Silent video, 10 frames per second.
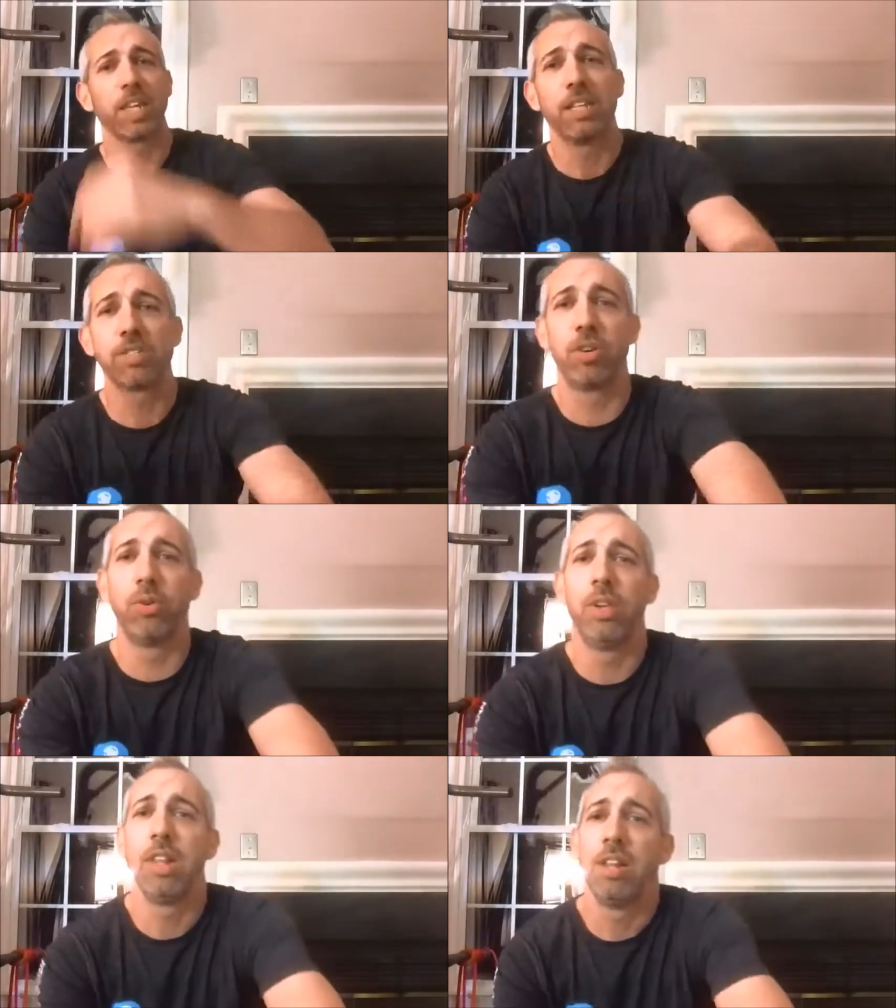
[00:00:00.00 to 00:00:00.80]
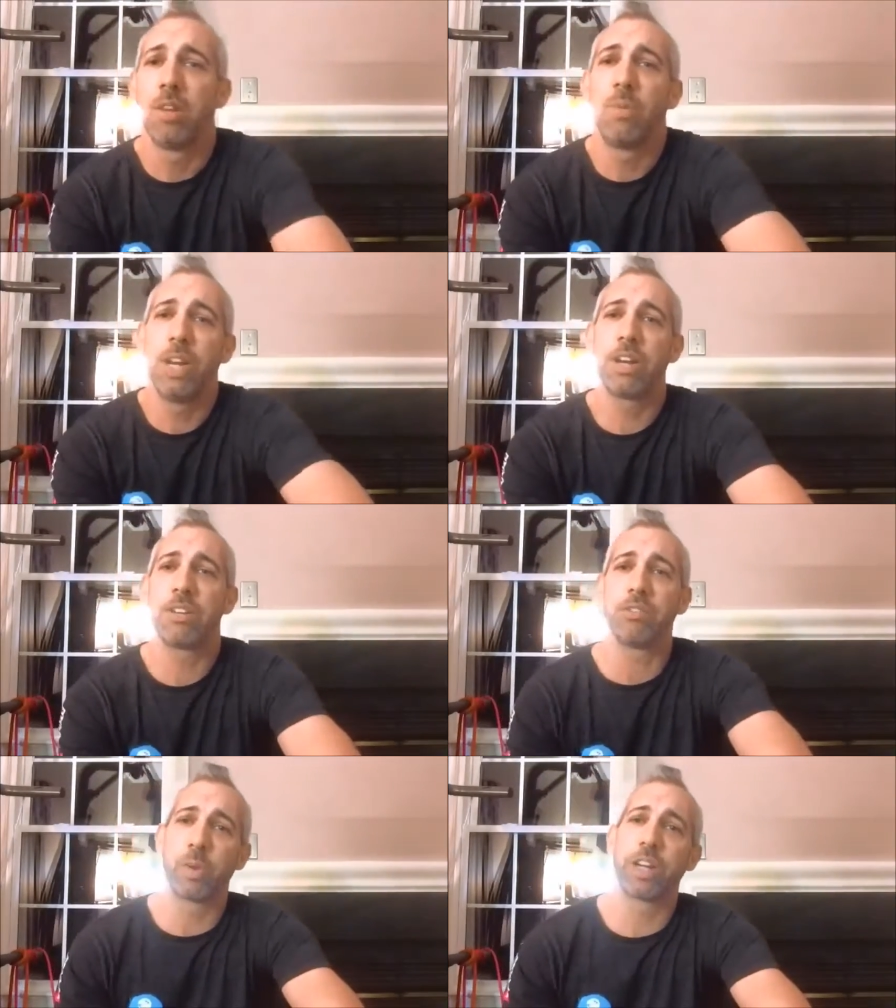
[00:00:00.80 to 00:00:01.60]
So
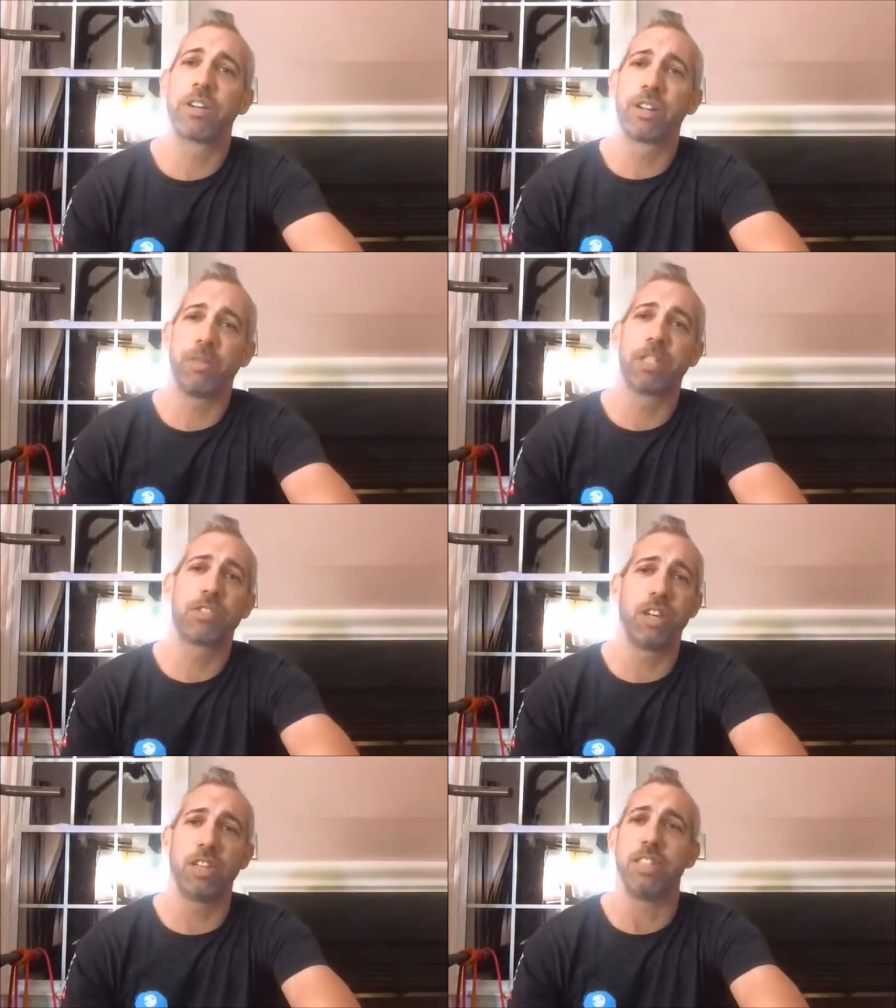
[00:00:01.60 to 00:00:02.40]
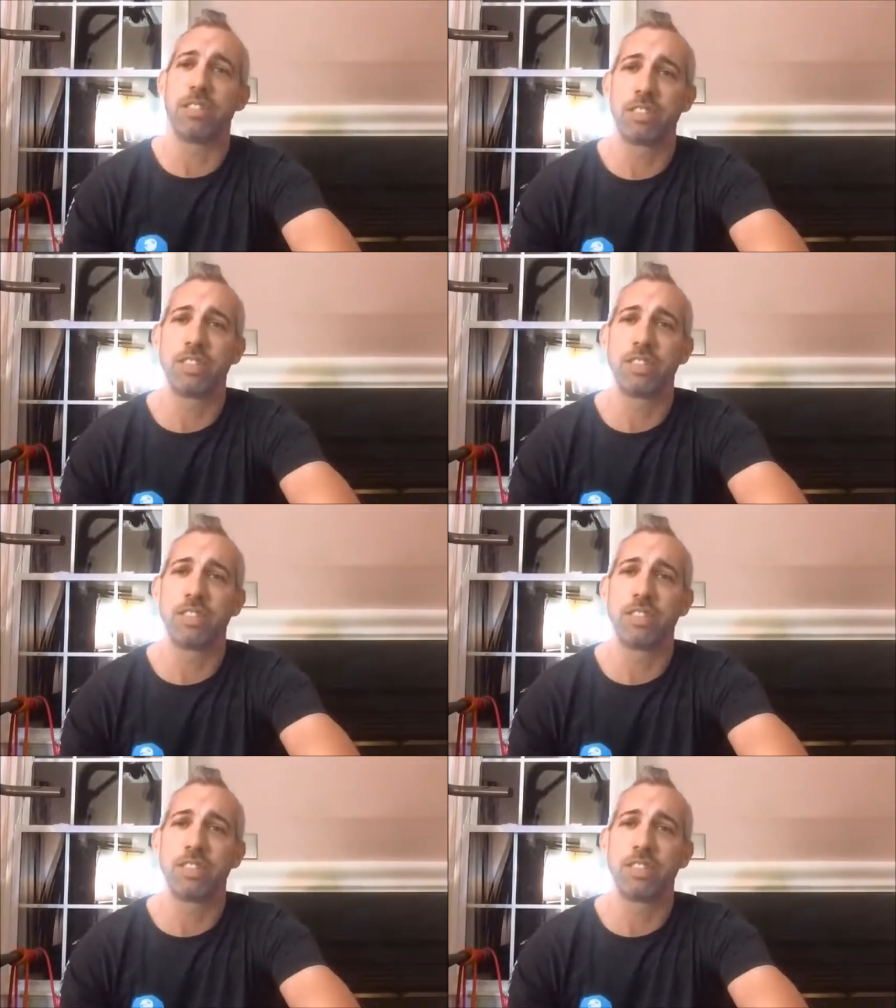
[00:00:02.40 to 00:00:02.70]
we're we're going to be struggling.